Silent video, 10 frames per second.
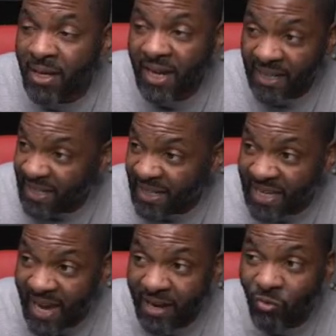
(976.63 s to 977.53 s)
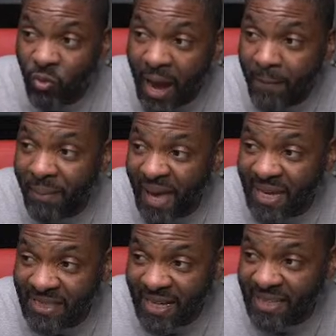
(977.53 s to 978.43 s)
And then it came right back
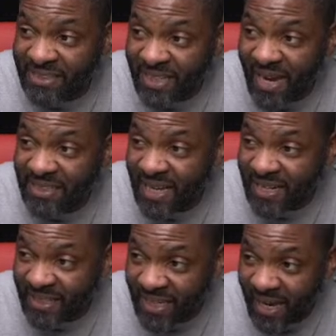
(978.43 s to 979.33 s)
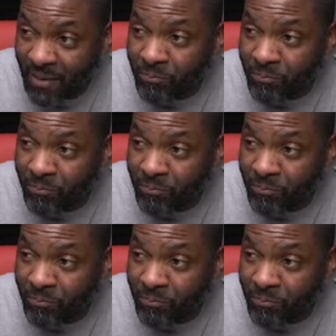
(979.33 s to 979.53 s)
and did the same thing again.